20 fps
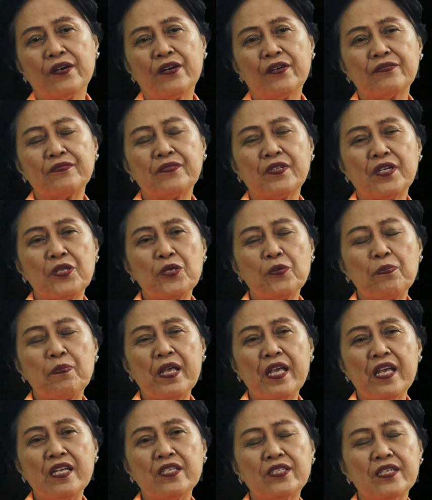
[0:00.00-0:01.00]
of the UP
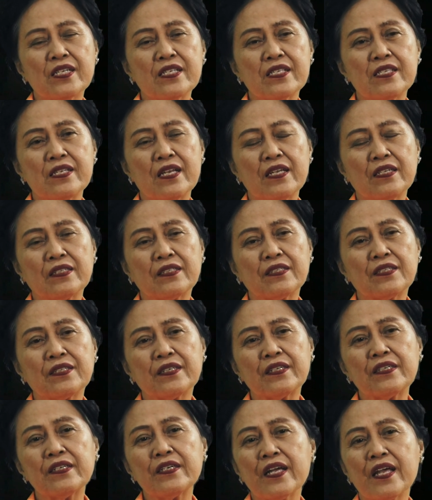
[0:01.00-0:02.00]
Asian
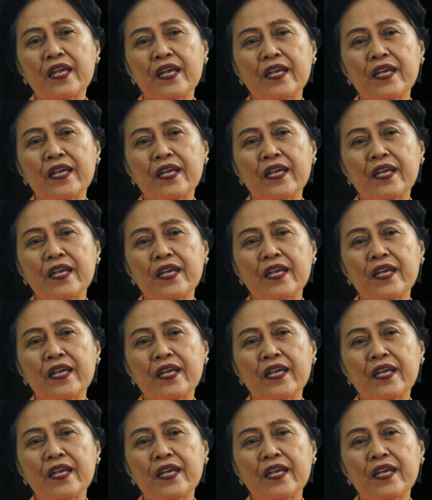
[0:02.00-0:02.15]
Center